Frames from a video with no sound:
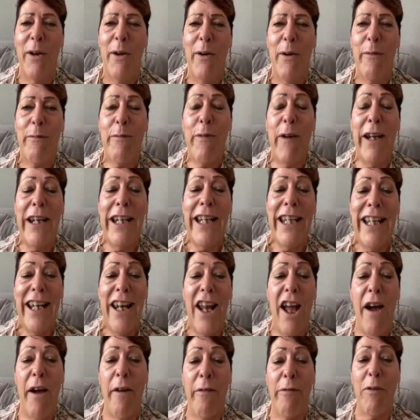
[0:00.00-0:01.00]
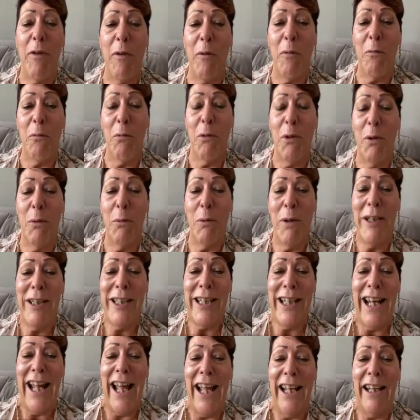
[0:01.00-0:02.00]
Funny enough, the real
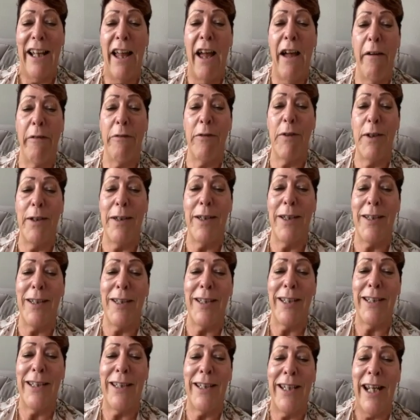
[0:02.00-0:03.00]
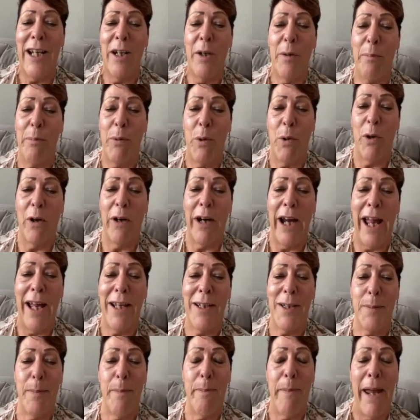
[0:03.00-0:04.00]
reason I left is Singapore
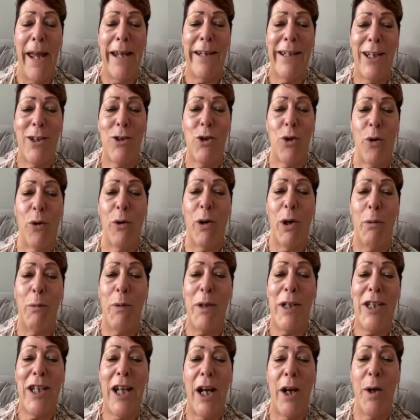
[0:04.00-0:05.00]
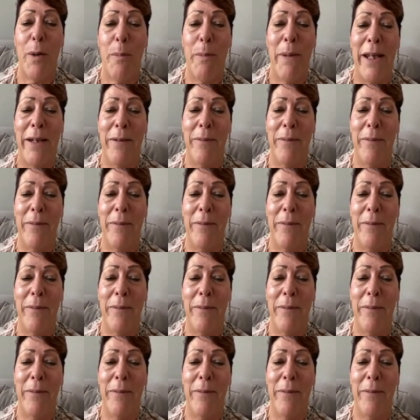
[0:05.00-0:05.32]
has mandatory retirement.